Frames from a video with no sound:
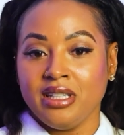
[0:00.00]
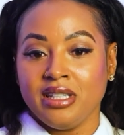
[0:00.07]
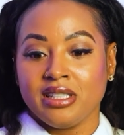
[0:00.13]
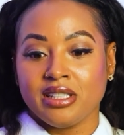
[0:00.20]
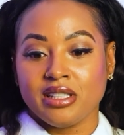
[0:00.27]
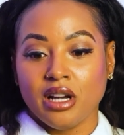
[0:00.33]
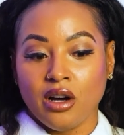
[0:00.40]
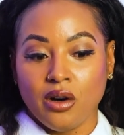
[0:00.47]

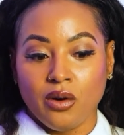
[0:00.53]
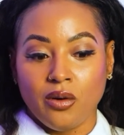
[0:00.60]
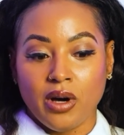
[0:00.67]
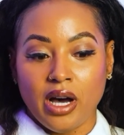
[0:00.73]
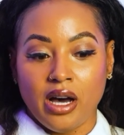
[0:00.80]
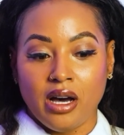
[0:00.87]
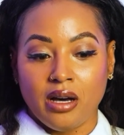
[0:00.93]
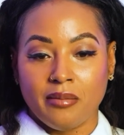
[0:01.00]
So
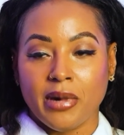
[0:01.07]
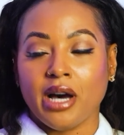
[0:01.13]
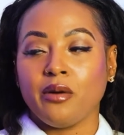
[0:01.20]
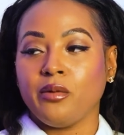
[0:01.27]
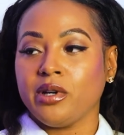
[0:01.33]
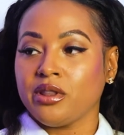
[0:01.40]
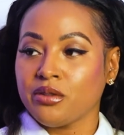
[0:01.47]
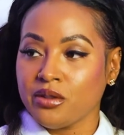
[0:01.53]
I
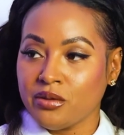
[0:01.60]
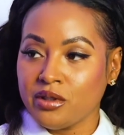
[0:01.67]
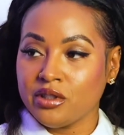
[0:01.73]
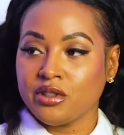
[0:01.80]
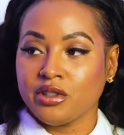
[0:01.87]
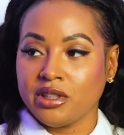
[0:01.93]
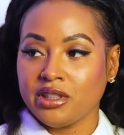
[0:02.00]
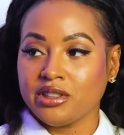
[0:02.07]
went through the
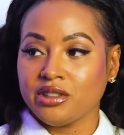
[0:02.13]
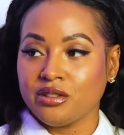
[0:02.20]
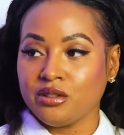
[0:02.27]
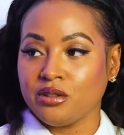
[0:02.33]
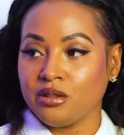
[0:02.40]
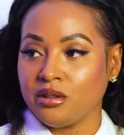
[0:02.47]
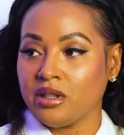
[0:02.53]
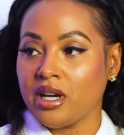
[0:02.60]

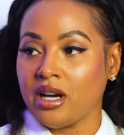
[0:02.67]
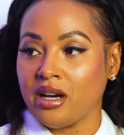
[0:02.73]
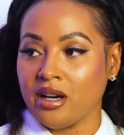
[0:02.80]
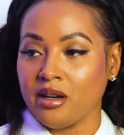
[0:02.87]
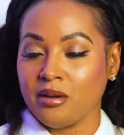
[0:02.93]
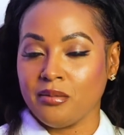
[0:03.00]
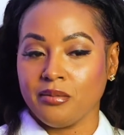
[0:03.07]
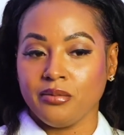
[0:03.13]
traditional
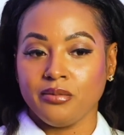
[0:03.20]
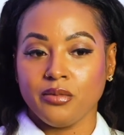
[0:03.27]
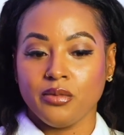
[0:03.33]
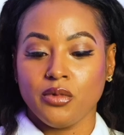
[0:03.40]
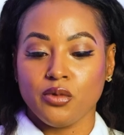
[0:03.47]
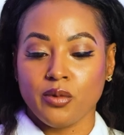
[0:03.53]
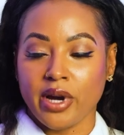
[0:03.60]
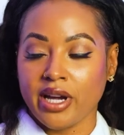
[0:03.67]

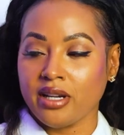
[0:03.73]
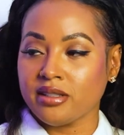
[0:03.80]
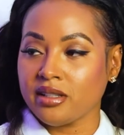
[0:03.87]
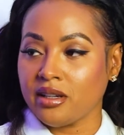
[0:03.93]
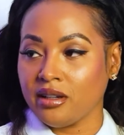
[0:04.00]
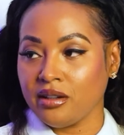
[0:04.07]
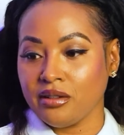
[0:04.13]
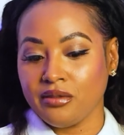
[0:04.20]
ranks
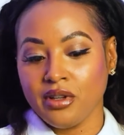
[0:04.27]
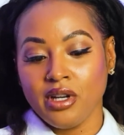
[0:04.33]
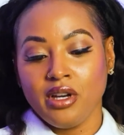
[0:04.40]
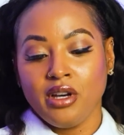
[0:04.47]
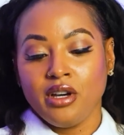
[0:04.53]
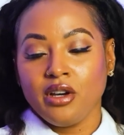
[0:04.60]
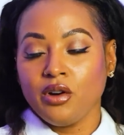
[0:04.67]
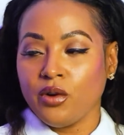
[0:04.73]
of
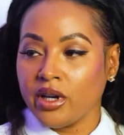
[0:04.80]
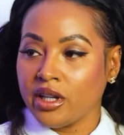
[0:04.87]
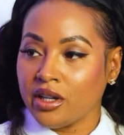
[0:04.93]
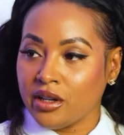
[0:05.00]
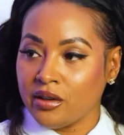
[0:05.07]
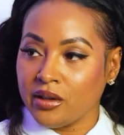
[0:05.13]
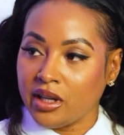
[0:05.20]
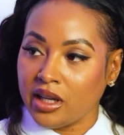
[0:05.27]
going to
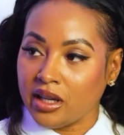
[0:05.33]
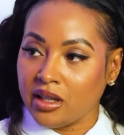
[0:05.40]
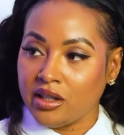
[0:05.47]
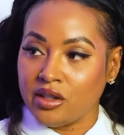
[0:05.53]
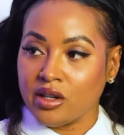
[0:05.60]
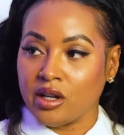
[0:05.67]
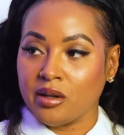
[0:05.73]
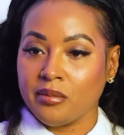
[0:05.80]
go get,
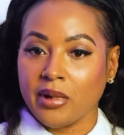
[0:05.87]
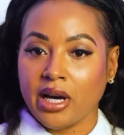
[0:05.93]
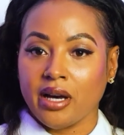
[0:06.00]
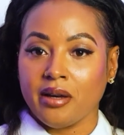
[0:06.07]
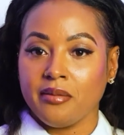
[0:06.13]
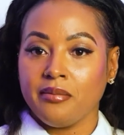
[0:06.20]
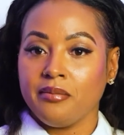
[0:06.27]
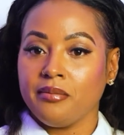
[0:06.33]

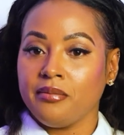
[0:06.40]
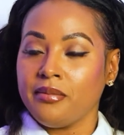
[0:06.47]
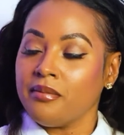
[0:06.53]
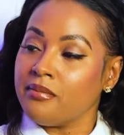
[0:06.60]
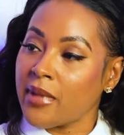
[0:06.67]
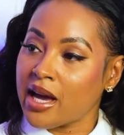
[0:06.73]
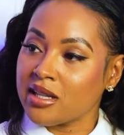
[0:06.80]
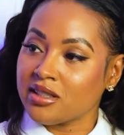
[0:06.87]
my
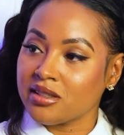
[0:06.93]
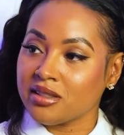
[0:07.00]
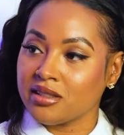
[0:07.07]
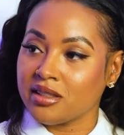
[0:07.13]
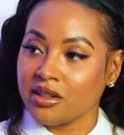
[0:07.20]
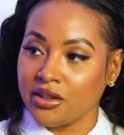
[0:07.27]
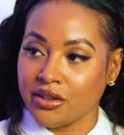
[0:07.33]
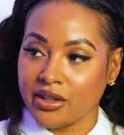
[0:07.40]

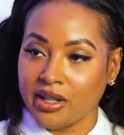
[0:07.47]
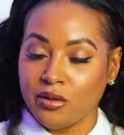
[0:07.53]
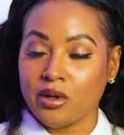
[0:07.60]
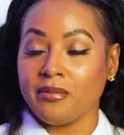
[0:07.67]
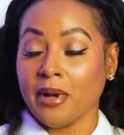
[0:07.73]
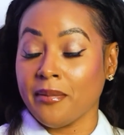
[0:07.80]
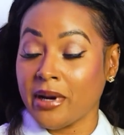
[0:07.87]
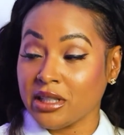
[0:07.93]
master's degree. Well,
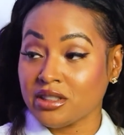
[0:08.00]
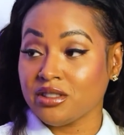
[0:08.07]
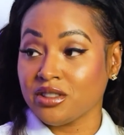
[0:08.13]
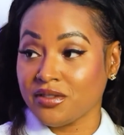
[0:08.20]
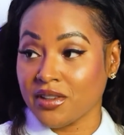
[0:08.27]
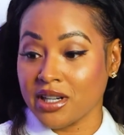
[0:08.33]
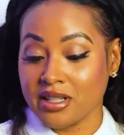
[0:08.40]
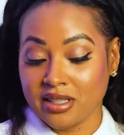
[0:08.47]
my bachelor's
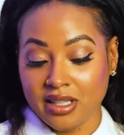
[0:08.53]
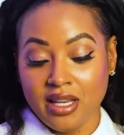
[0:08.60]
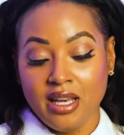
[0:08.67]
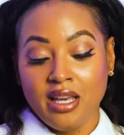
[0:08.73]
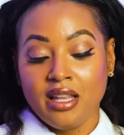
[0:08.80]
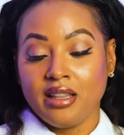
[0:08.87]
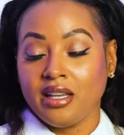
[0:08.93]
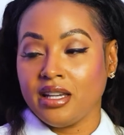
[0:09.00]
first.
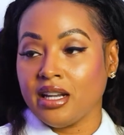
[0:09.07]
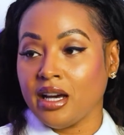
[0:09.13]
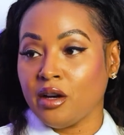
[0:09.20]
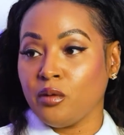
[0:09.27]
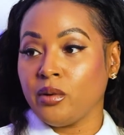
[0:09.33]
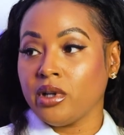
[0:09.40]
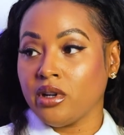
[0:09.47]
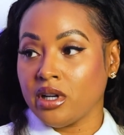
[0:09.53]
Then I
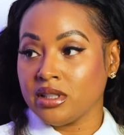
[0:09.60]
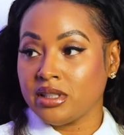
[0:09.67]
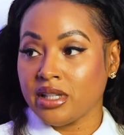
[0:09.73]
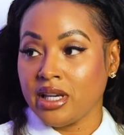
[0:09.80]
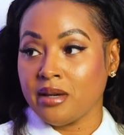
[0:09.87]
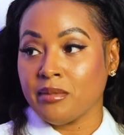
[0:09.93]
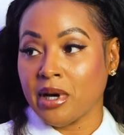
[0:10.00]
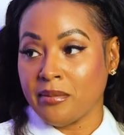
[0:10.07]
went on to
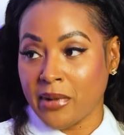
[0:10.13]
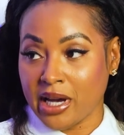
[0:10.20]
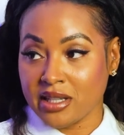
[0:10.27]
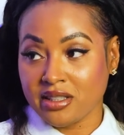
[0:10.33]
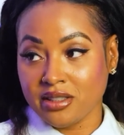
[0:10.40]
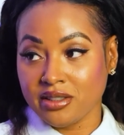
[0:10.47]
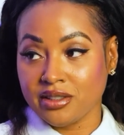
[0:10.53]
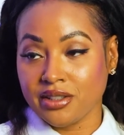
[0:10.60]
get my
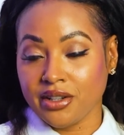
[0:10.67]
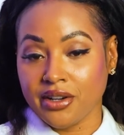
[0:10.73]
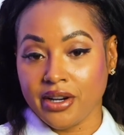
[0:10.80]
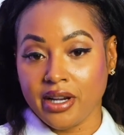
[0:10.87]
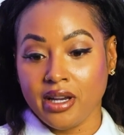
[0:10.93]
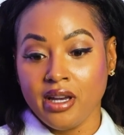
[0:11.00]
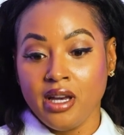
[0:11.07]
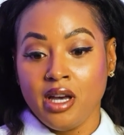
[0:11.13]
master's
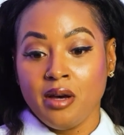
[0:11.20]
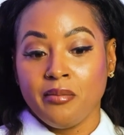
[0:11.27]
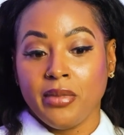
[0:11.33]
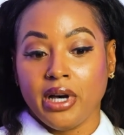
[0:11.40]
degree. Okay.